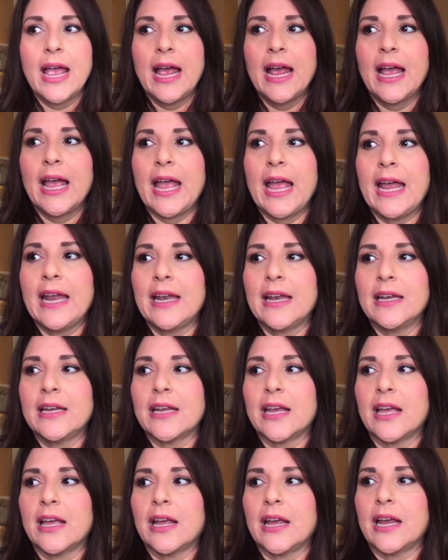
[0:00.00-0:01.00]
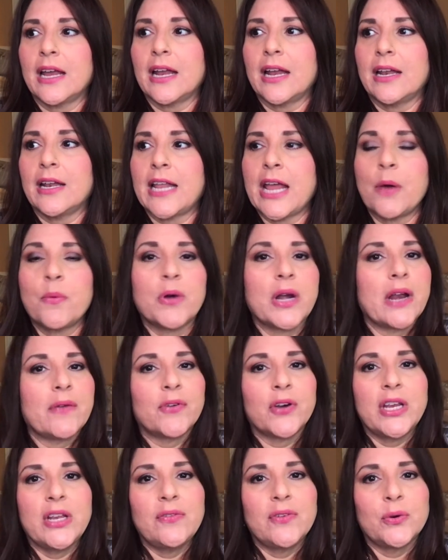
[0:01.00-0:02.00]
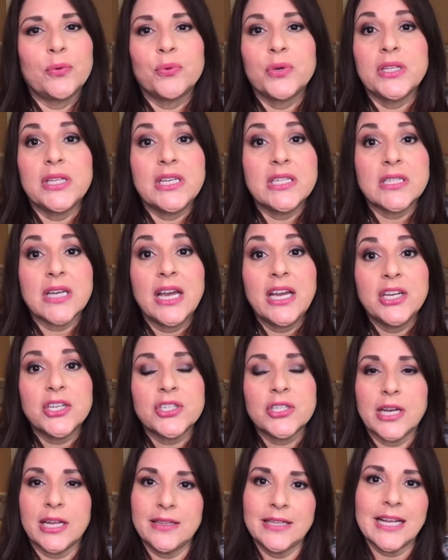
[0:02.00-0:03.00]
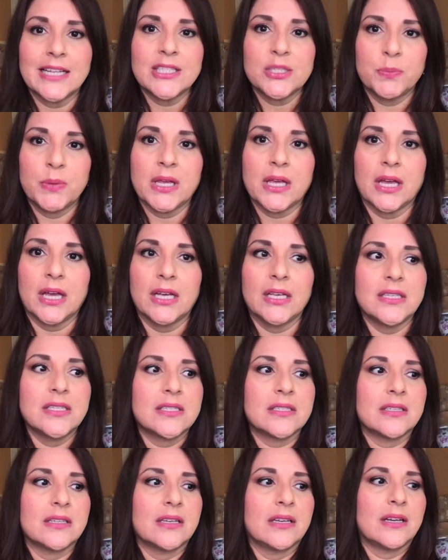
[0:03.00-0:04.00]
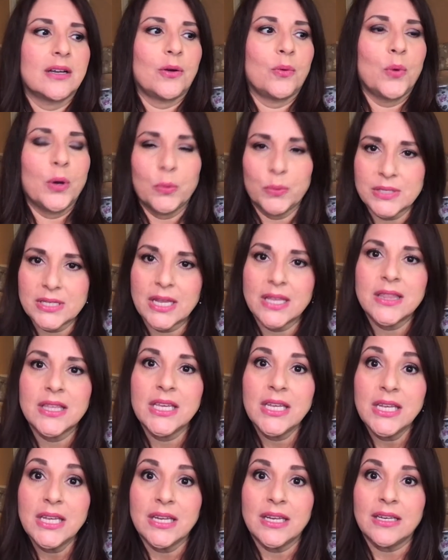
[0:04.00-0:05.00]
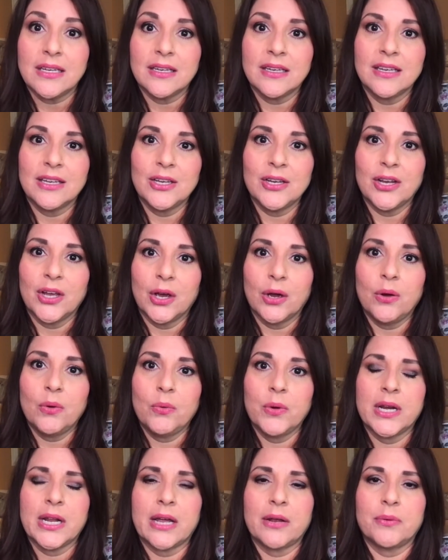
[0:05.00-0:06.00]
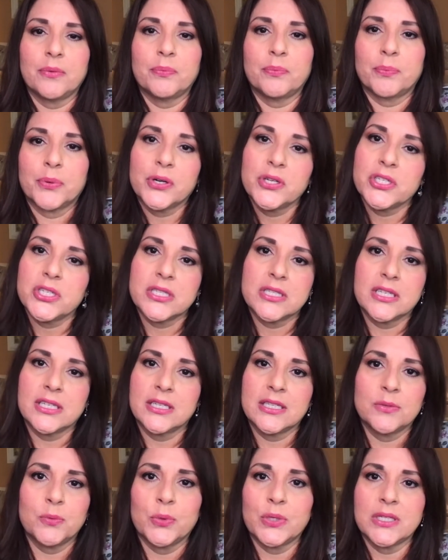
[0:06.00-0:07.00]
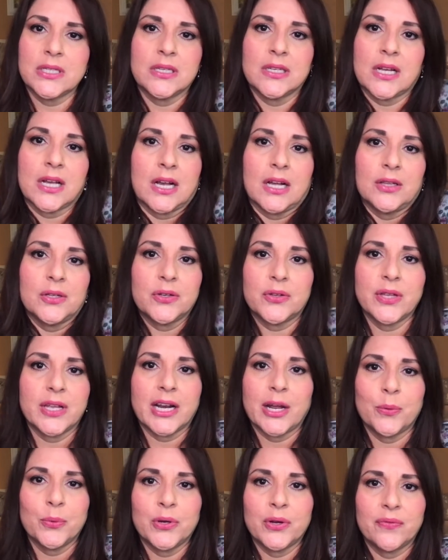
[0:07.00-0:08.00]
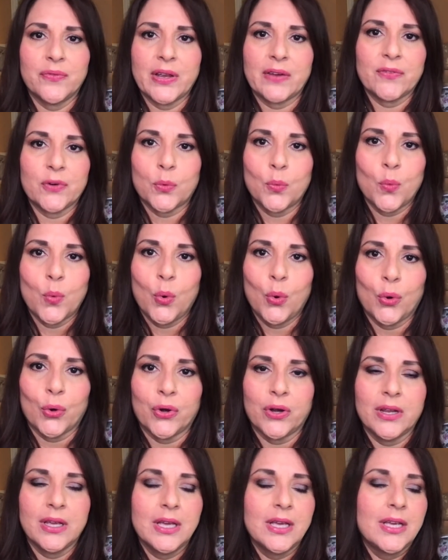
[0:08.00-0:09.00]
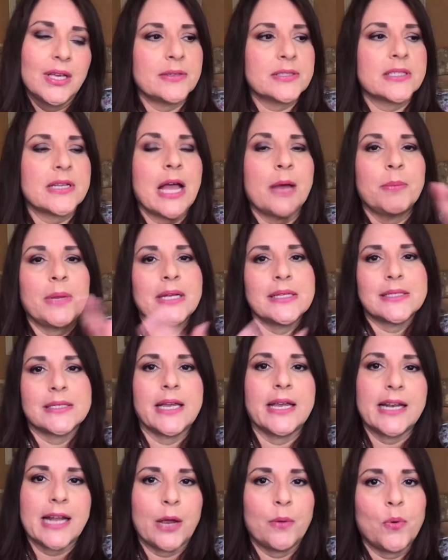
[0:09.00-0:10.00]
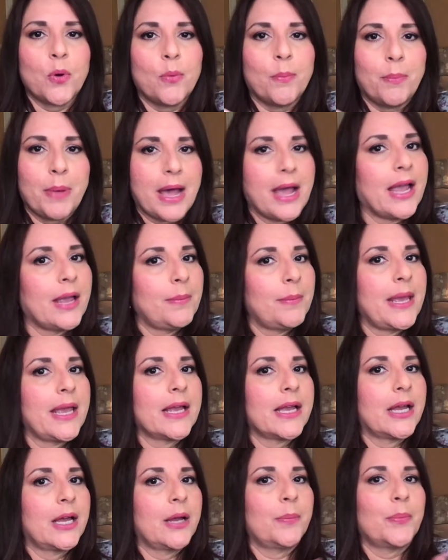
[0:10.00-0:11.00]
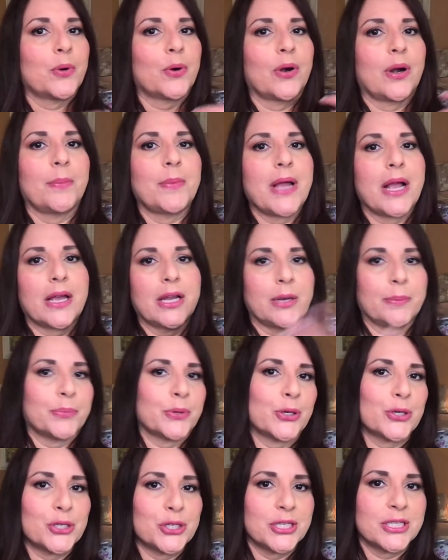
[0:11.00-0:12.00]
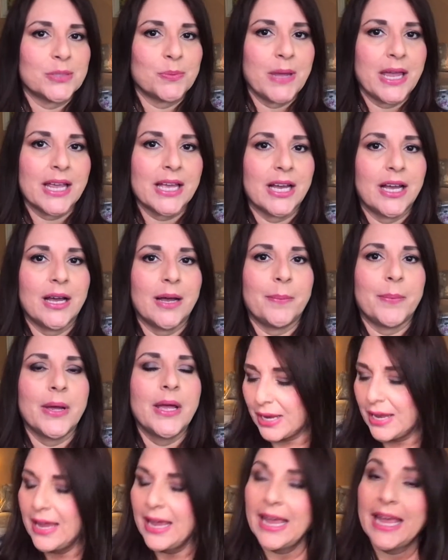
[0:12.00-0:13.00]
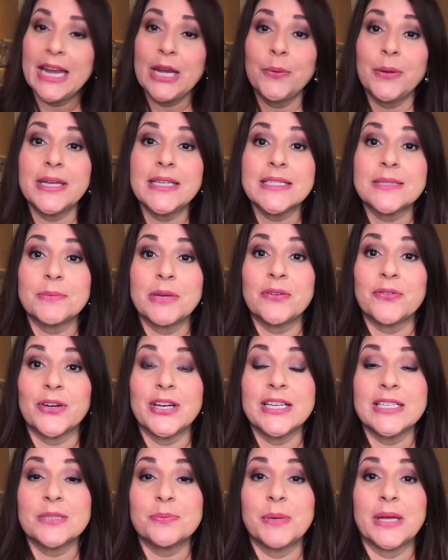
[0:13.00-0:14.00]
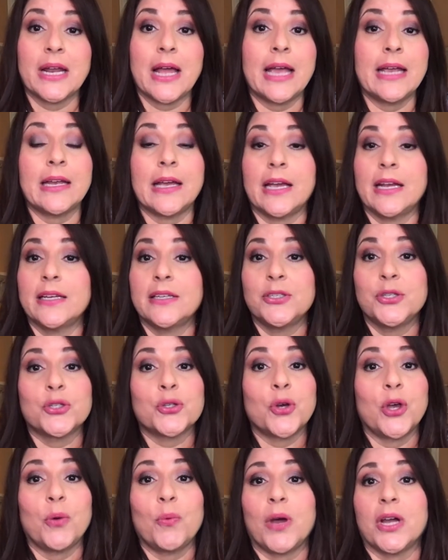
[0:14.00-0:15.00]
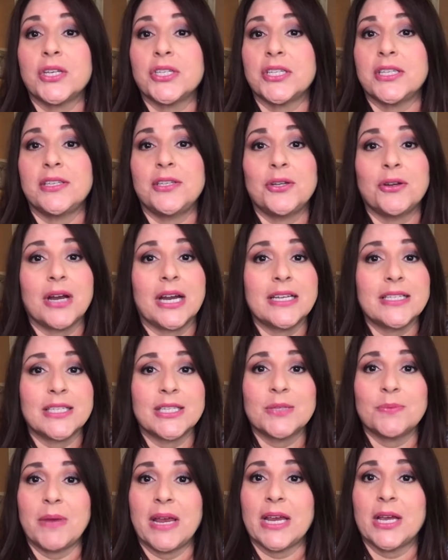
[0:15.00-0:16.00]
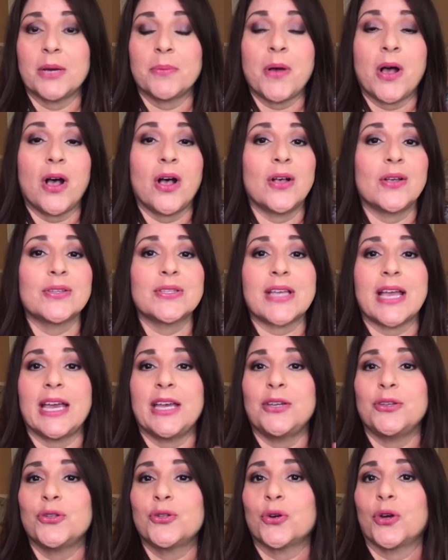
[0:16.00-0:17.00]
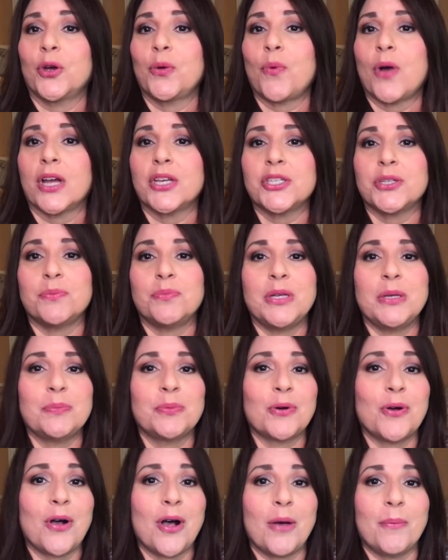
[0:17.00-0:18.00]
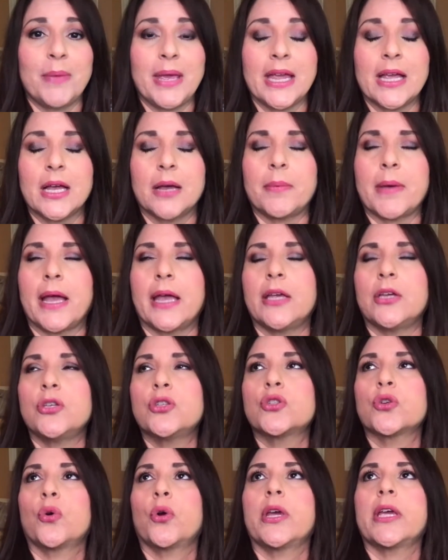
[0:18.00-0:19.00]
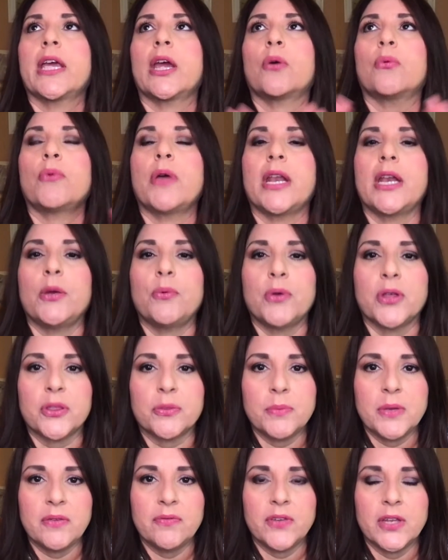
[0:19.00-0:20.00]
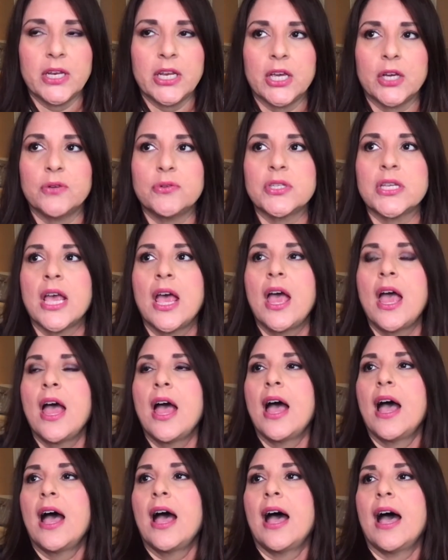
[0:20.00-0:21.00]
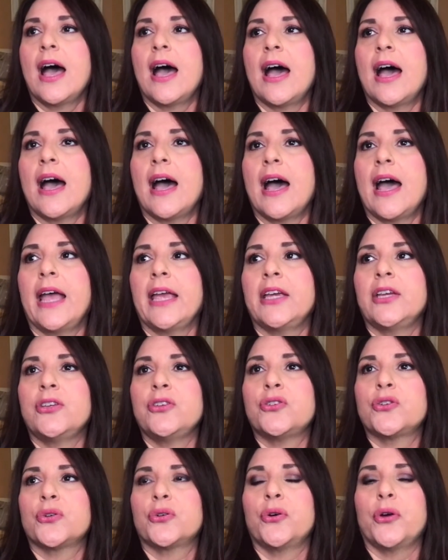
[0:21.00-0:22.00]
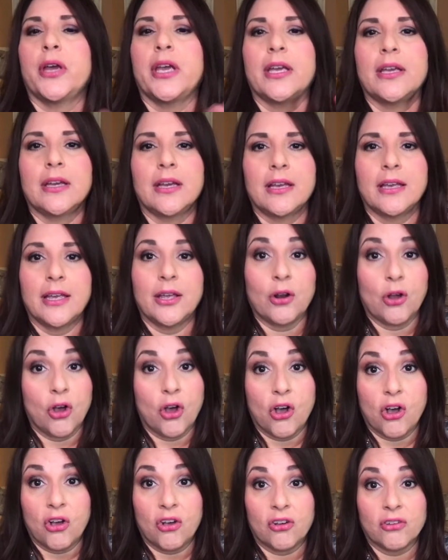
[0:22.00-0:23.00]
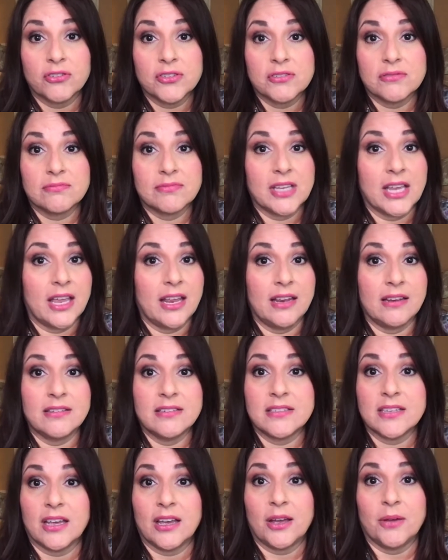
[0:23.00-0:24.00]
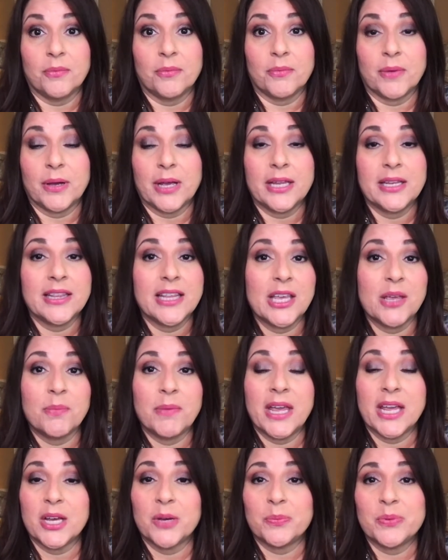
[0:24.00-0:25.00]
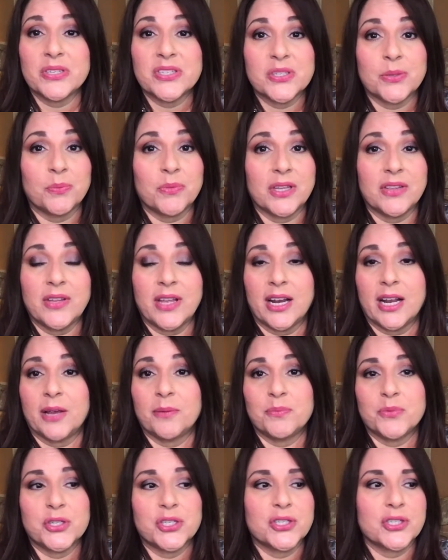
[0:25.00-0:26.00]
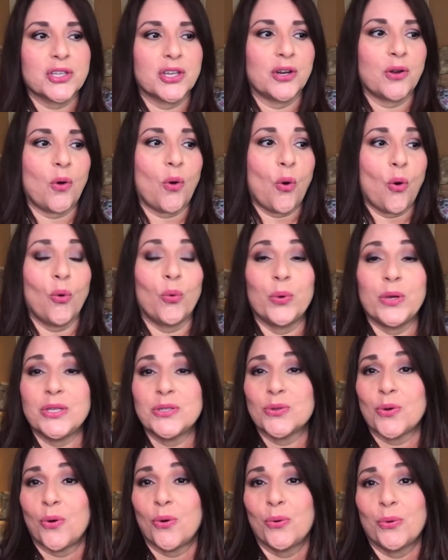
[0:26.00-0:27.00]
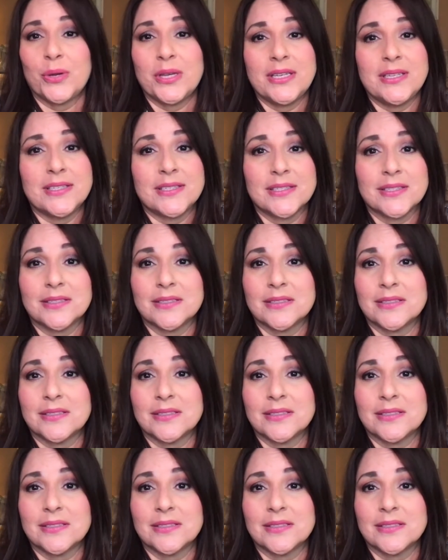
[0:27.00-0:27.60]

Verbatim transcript: and they were never even really touched and that's because what was I thinking? You know, when I purchased it, it wasn't a color that I would have ever worn. I'm not saying I won't buy makeup or I'm not going to purchase makeup. Anyways, my friends, but I, I enjoy watching you guys' makeup hauls. I enjoy watching people haul makeup. I enjoy get ready with me videos. I enjoy it all. And um, I think makeup is something that I'm just going to always, always,